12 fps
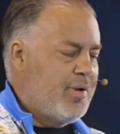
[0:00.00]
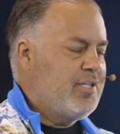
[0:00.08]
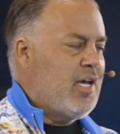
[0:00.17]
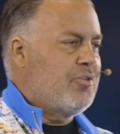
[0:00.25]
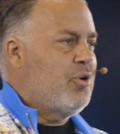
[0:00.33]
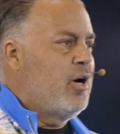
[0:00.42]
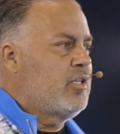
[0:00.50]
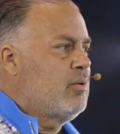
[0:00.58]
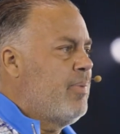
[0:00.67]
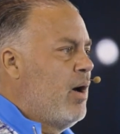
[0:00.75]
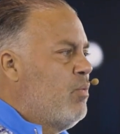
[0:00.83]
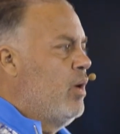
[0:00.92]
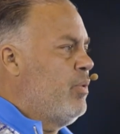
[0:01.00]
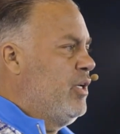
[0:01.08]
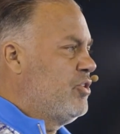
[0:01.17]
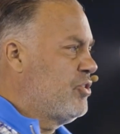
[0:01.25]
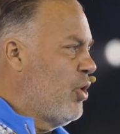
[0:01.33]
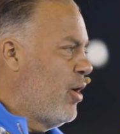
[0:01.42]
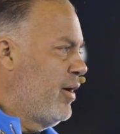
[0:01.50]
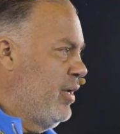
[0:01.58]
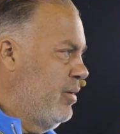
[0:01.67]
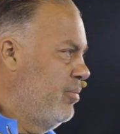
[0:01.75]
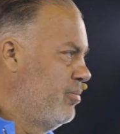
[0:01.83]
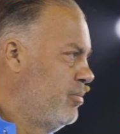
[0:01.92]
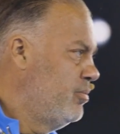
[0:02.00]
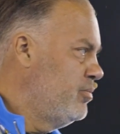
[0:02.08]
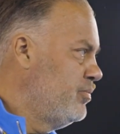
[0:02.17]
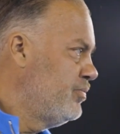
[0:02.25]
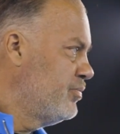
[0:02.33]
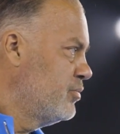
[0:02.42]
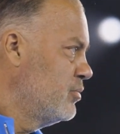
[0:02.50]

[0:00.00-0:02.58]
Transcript: okay? The bad, the bad